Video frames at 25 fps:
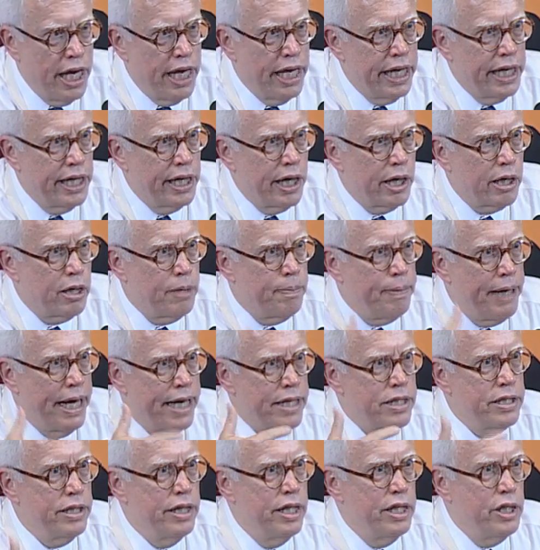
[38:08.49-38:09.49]
and in our
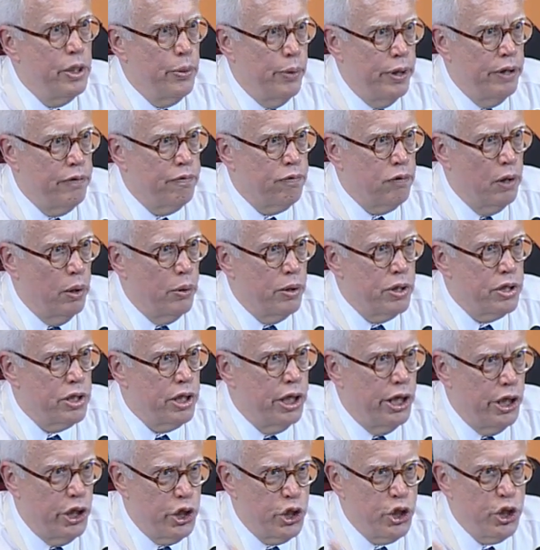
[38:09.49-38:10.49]
capacity to influence
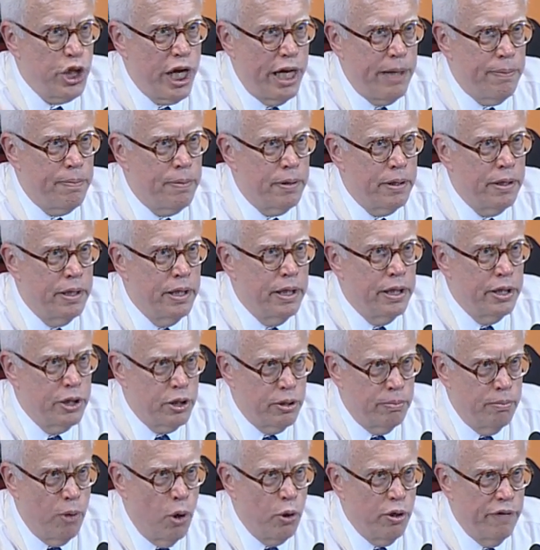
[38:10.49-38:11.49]
and in shape
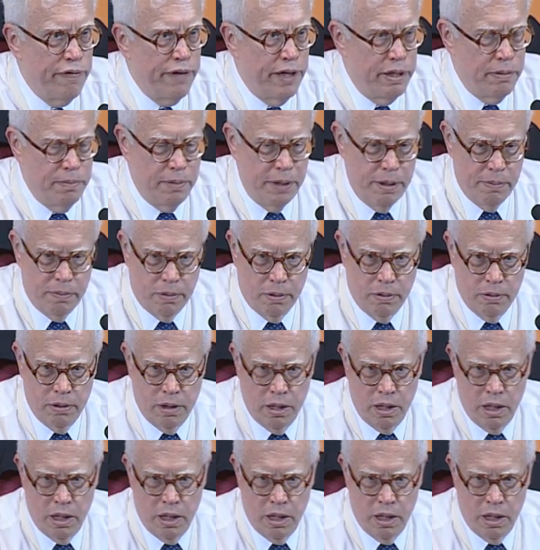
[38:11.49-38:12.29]
to motivate people